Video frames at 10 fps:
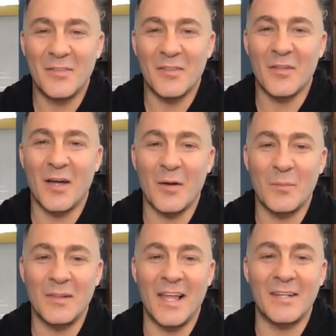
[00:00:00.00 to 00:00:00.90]
thought I
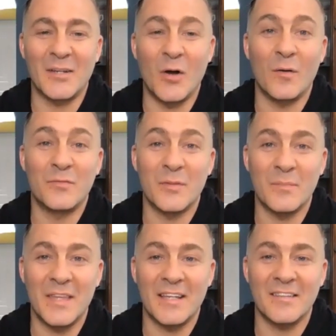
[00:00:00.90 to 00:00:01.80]
would let go of some
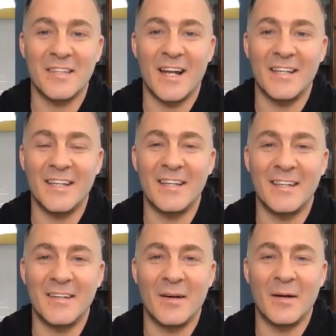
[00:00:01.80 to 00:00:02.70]
things that I didn't,